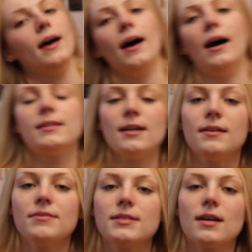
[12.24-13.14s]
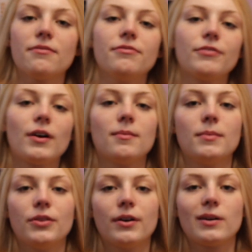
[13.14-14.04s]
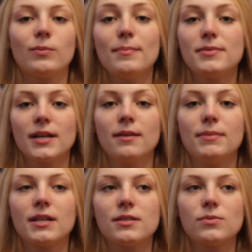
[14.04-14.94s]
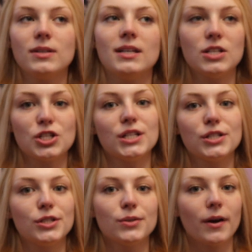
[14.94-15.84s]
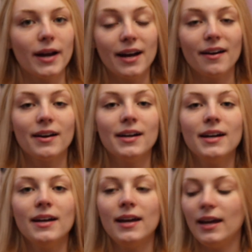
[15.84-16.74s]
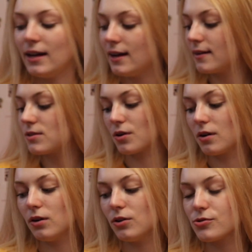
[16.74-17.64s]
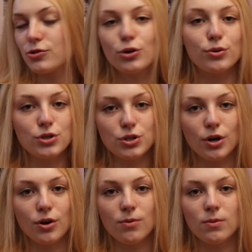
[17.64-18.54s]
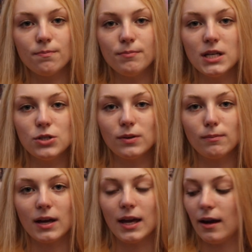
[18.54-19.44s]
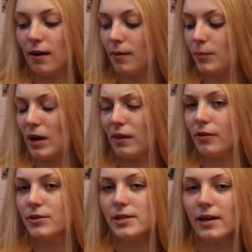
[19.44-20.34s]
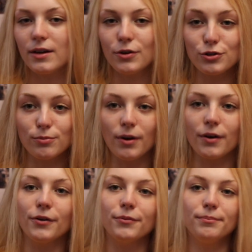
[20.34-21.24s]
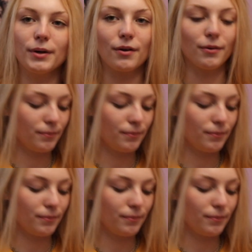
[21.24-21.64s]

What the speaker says: a ton of stuff from their website because we each need to do our hair, and I'll also show me doing my hair either tonight or tomorrow, but I'll